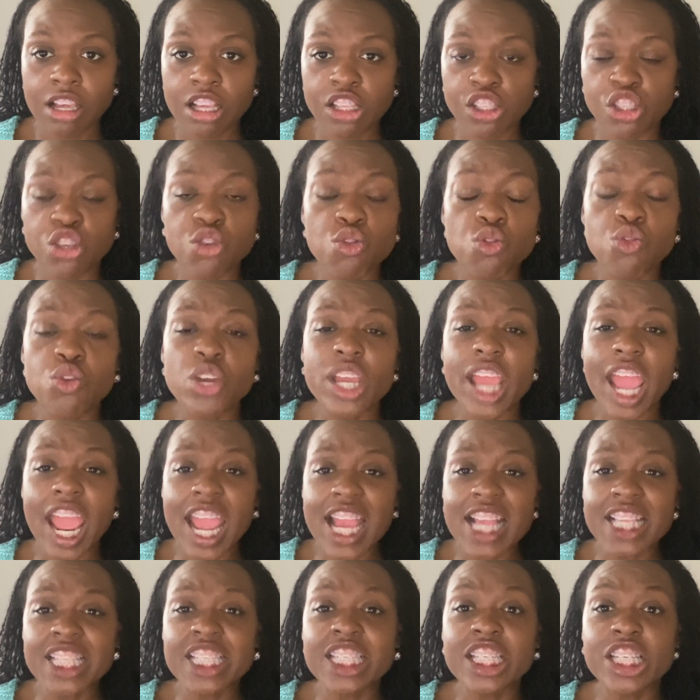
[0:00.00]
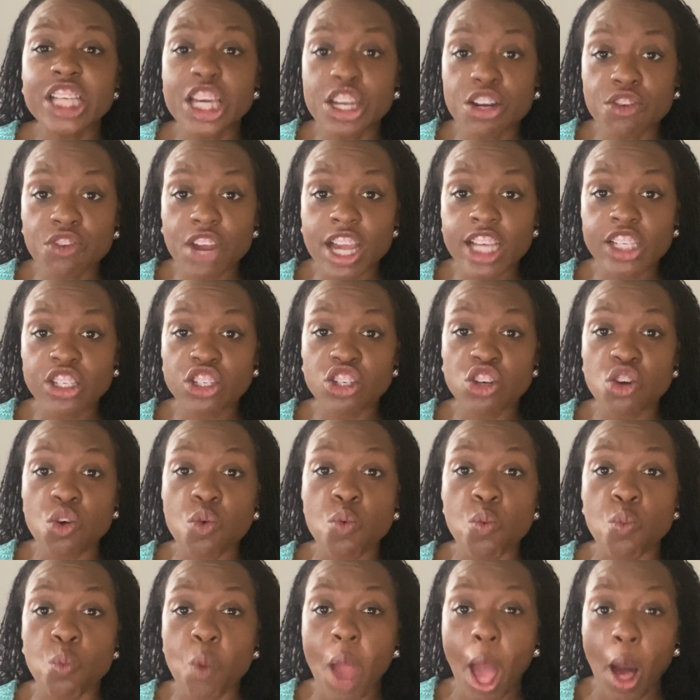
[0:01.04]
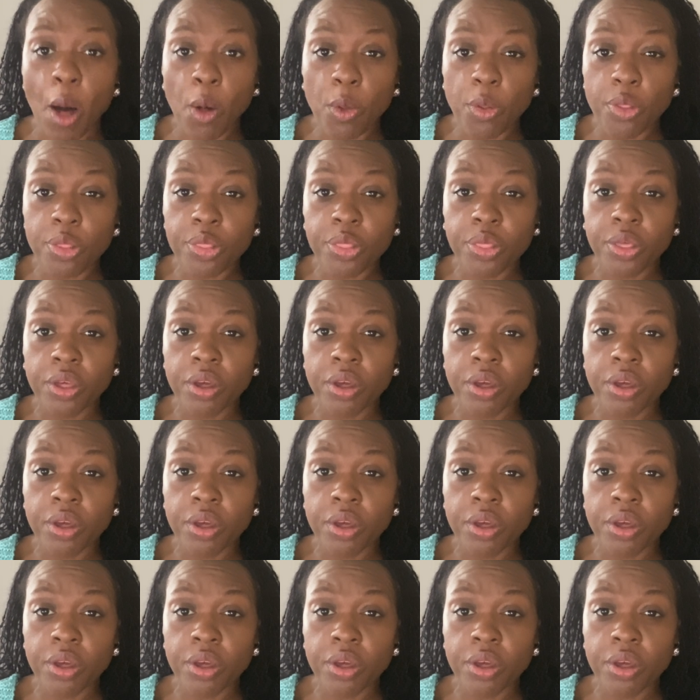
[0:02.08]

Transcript: to create generational wealth